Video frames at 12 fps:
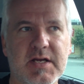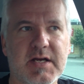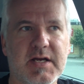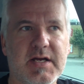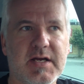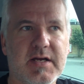
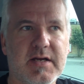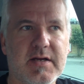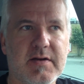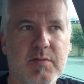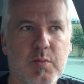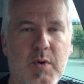
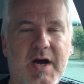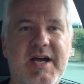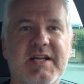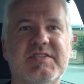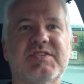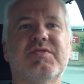
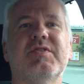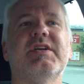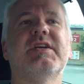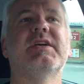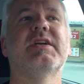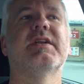
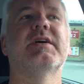widescreen,